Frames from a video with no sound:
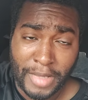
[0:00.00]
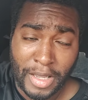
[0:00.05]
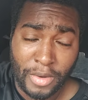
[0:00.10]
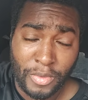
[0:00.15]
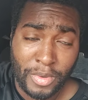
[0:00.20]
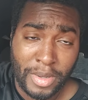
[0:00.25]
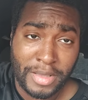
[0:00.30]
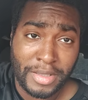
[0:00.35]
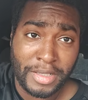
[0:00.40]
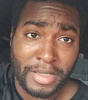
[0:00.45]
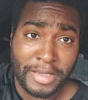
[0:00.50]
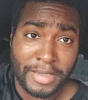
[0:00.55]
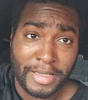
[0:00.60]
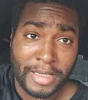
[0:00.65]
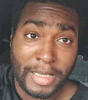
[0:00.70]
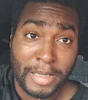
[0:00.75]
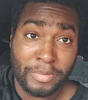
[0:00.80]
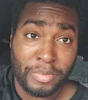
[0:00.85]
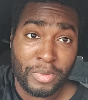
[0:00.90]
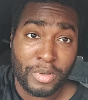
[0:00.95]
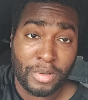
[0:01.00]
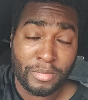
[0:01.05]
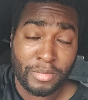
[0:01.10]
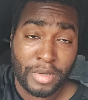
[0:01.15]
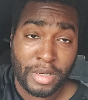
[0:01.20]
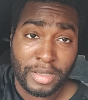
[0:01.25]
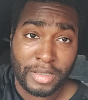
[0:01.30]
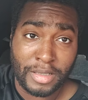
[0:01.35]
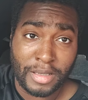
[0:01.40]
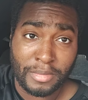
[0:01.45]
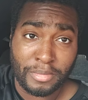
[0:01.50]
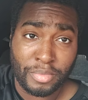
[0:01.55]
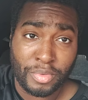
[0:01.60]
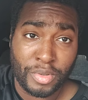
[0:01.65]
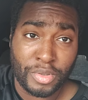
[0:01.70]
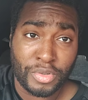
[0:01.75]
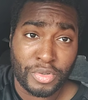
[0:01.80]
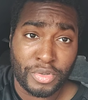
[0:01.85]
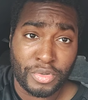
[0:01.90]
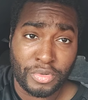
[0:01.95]
I'd rather you keep your money. I'm
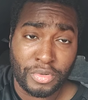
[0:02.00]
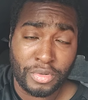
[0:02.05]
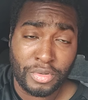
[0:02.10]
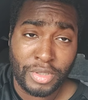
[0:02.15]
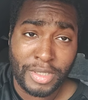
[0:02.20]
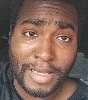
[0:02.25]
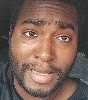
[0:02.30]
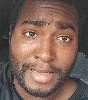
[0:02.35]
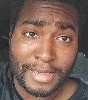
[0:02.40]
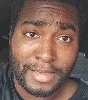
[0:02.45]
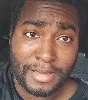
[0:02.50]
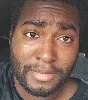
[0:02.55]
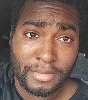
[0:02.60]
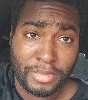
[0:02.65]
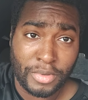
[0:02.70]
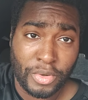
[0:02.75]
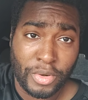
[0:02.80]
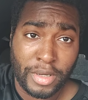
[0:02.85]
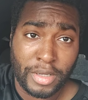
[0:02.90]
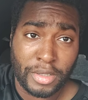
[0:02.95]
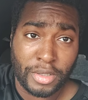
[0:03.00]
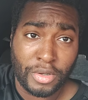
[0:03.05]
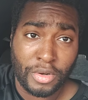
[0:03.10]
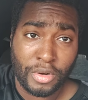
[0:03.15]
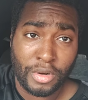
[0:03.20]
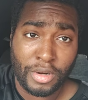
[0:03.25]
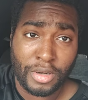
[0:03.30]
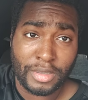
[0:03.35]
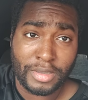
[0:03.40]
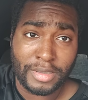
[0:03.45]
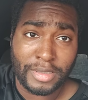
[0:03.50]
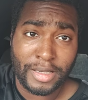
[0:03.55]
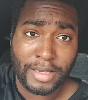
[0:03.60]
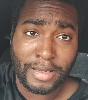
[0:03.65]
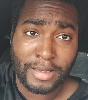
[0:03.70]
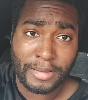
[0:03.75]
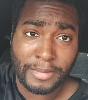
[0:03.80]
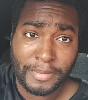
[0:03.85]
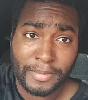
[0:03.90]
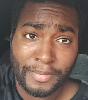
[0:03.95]
pretty sure you got some credit card
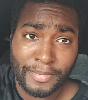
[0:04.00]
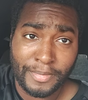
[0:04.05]
debt